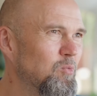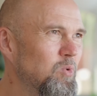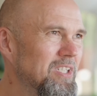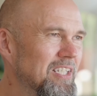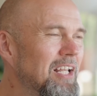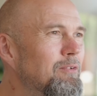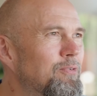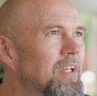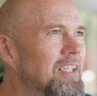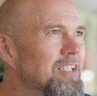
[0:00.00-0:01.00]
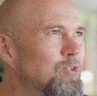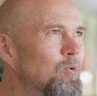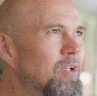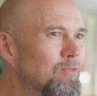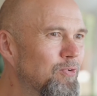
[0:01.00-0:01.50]
We still think it's
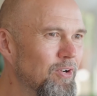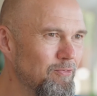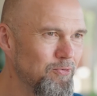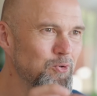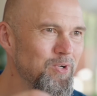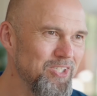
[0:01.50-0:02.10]
only for the few